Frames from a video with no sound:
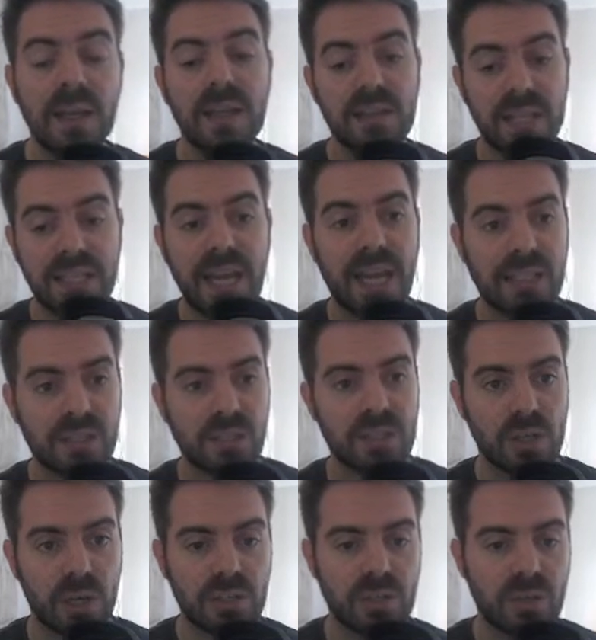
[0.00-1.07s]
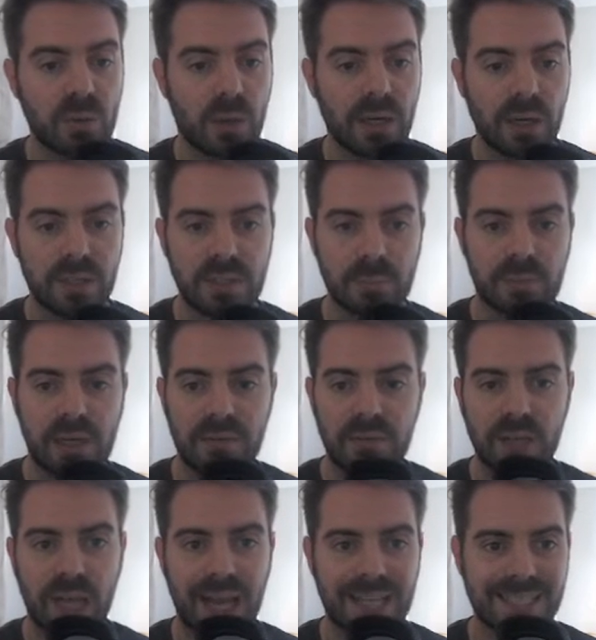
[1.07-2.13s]
then yes, I do quite like
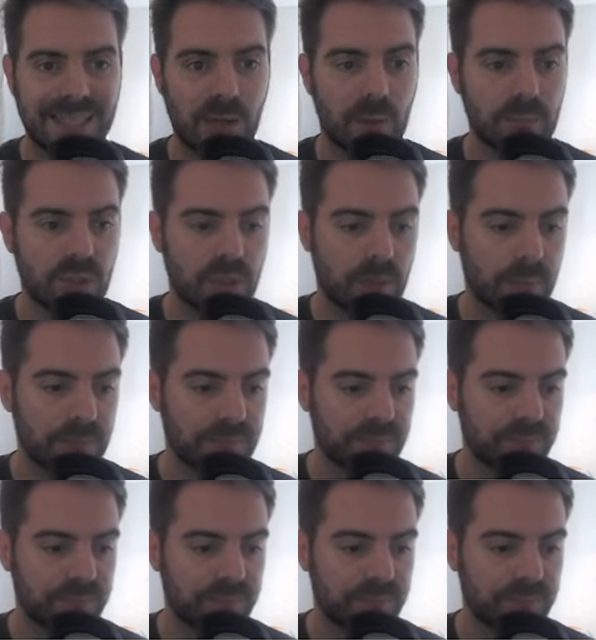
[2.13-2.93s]
Dubravka as an option.